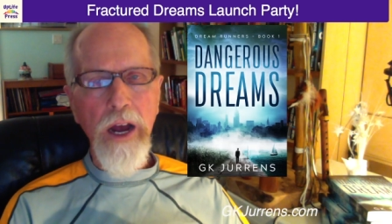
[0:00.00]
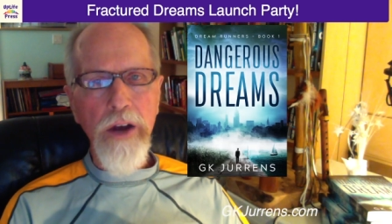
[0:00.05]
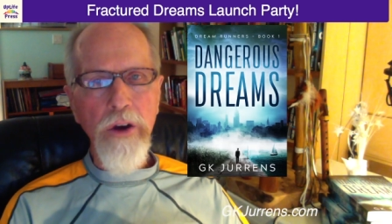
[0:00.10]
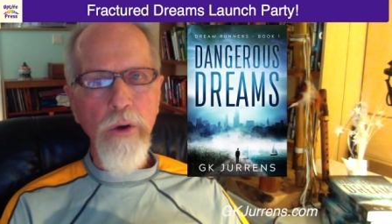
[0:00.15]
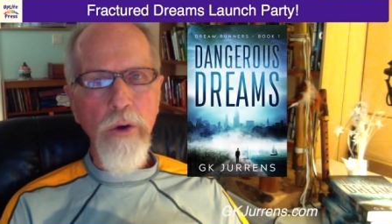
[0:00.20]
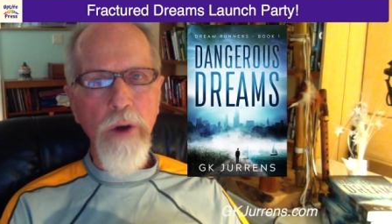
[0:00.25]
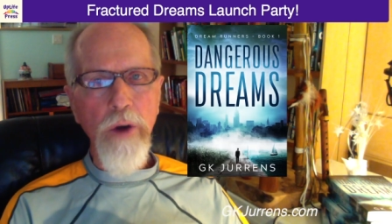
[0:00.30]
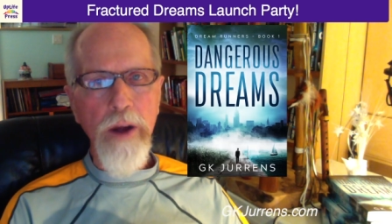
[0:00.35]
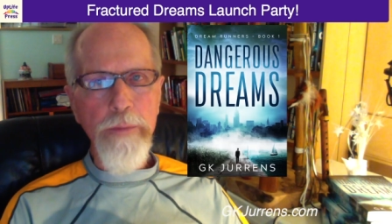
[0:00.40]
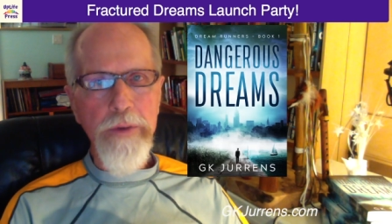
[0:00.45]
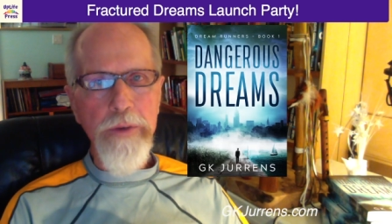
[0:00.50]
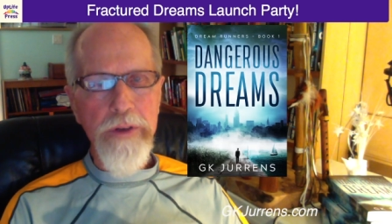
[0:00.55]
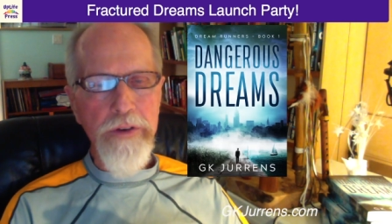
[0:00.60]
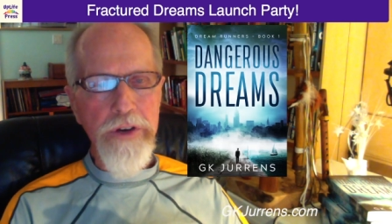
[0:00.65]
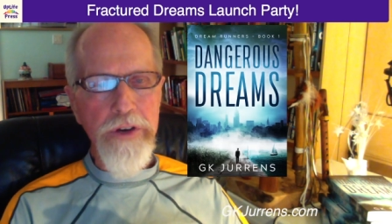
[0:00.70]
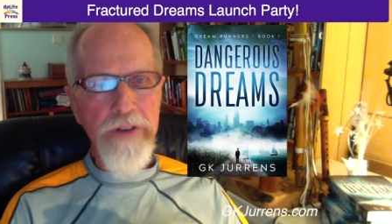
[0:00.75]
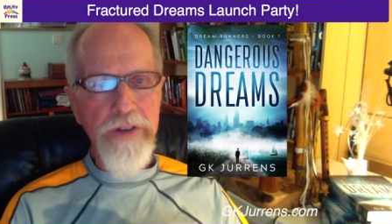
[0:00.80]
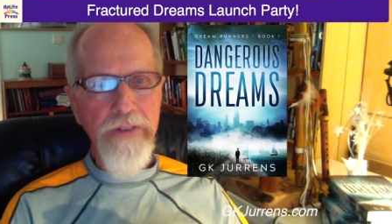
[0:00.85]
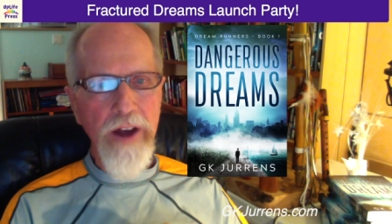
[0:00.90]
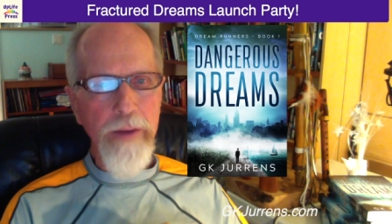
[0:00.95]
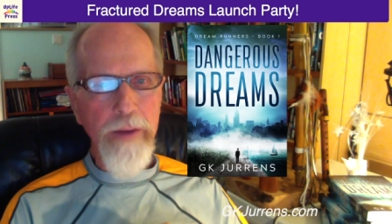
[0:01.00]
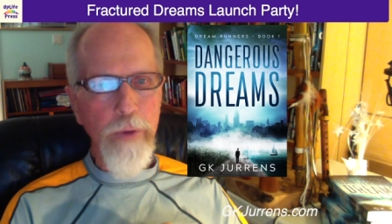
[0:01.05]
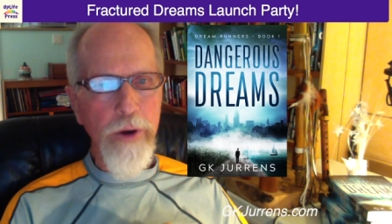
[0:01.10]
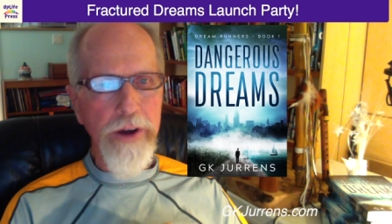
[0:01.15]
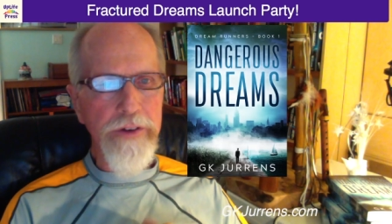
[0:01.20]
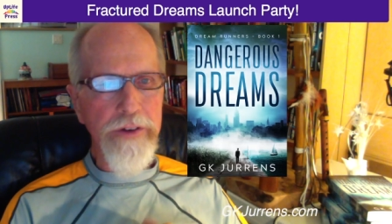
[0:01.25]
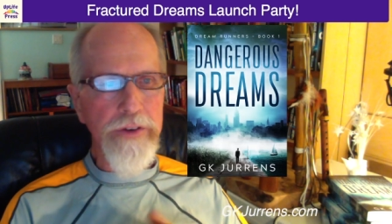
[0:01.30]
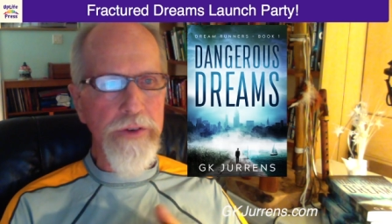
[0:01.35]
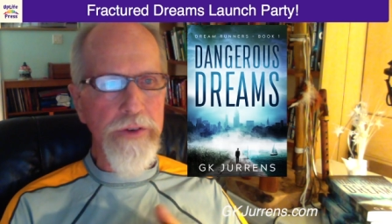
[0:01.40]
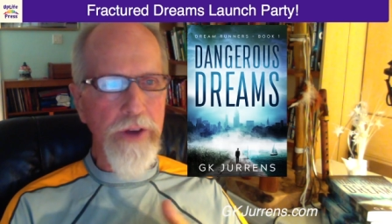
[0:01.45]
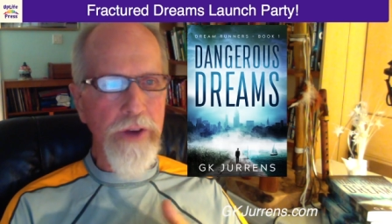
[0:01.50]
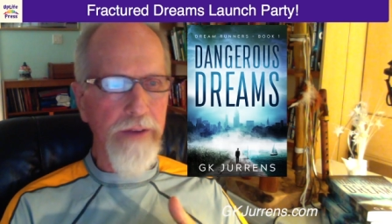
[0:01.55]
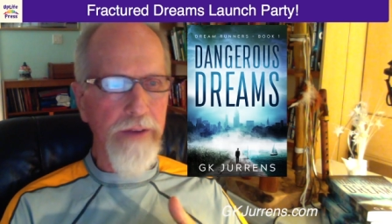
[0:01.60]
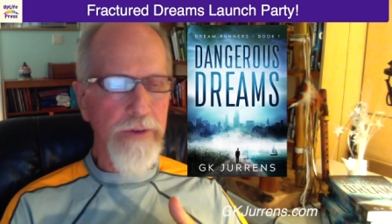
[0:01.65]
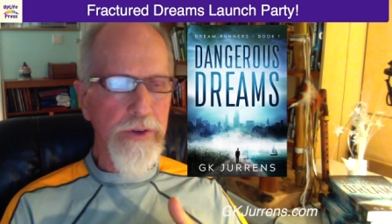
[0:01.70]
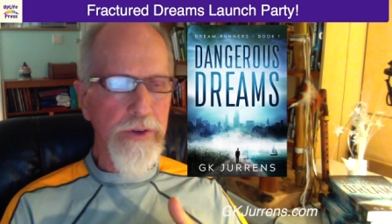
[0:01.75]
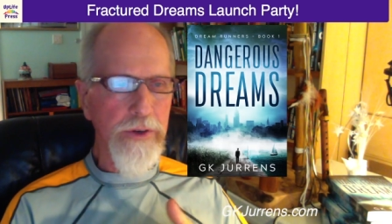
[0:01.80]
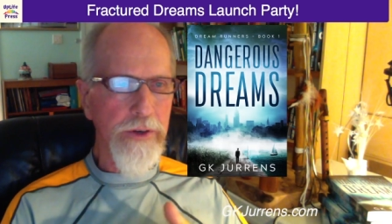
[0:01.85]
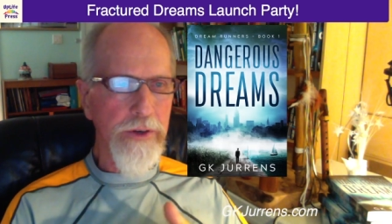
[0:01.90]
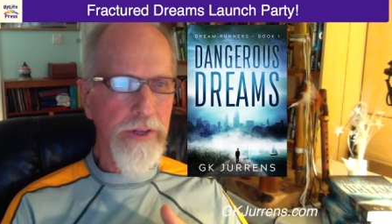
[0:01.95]
corrupt chief operations
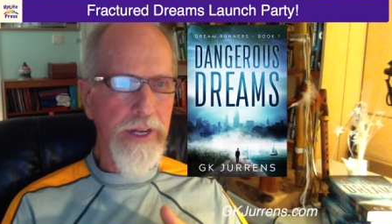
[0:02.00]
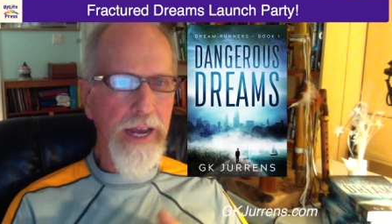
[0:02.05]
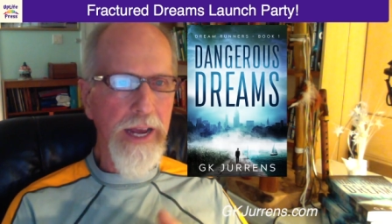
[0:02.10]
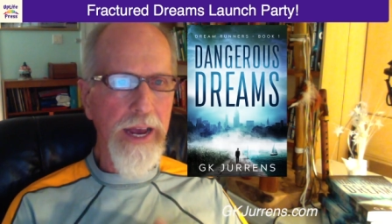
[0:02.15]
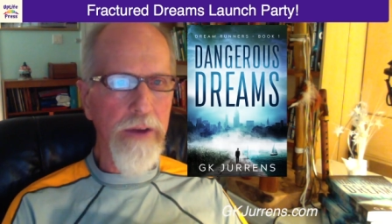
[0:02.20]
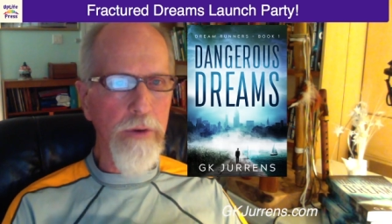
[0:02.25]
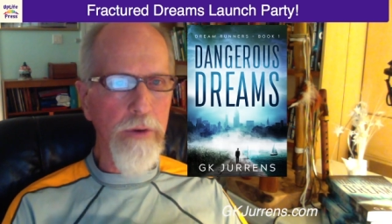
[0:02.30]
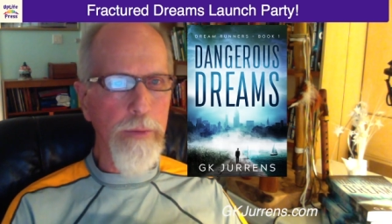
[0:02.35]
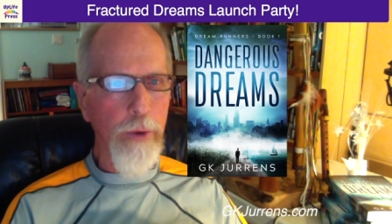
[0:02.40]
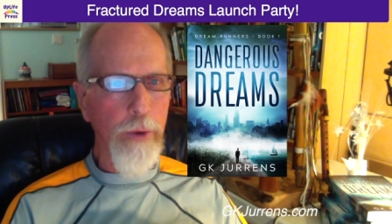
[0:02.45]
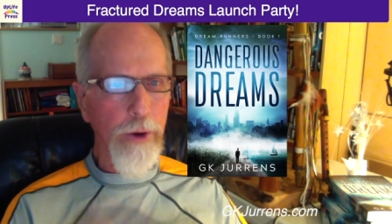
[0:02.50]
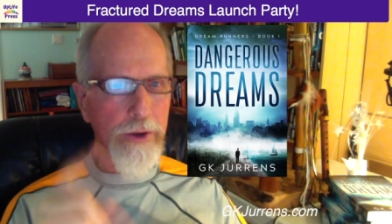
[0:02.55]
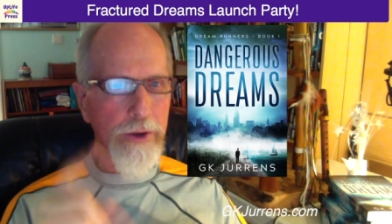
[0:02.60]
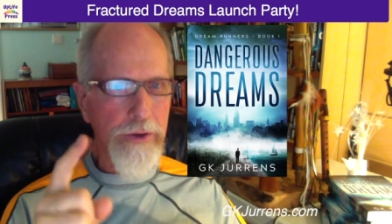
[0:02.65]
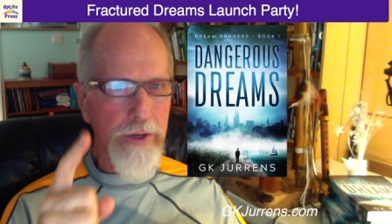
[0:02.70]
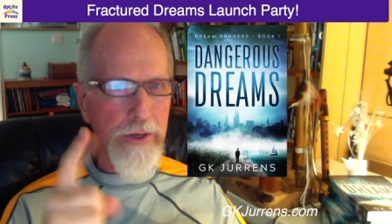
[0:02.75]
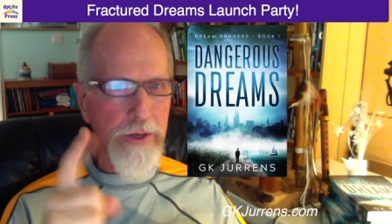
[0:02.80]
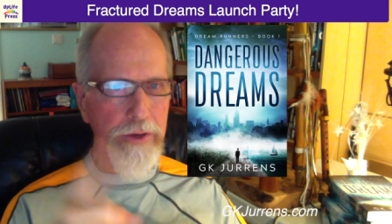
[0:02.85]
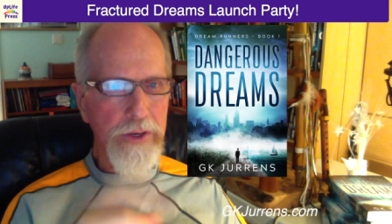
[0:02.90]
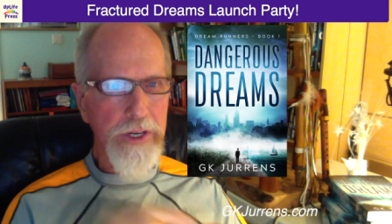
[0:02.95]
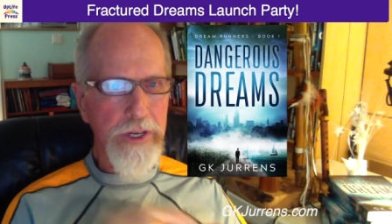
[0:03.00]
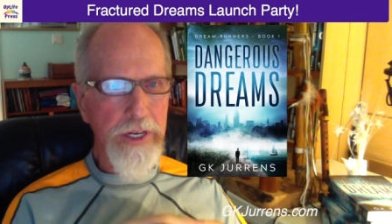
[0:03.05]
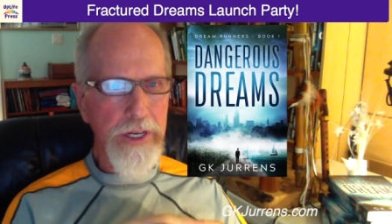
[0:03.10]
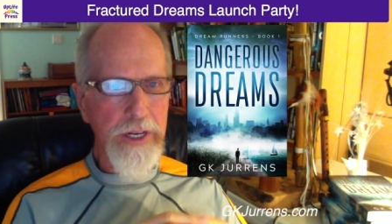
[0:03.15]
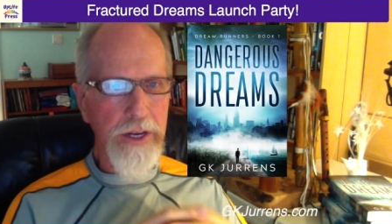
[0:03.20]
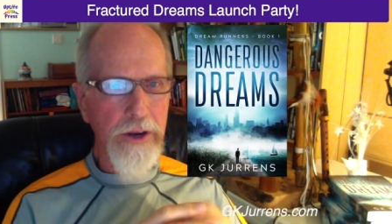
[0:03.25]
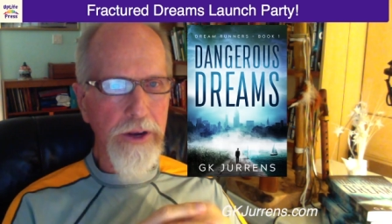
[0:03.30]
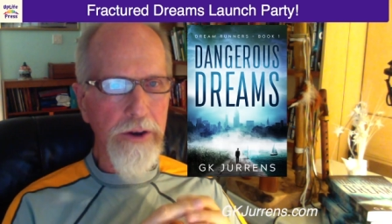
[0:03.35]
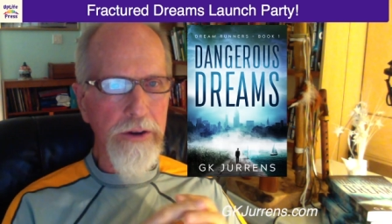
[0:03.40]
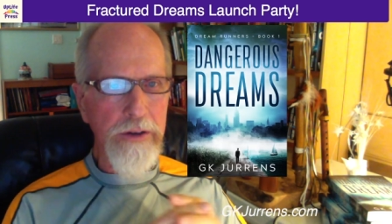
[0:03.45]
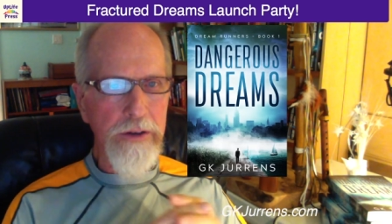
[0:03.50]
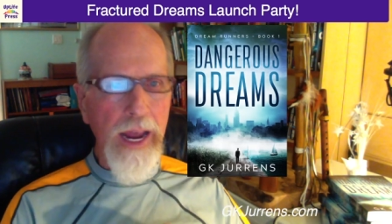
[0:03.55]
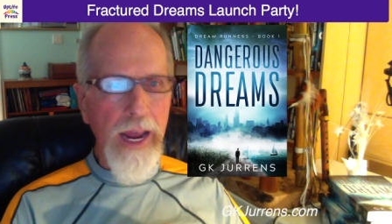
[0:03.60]
officer, the guy who reports to the CEO.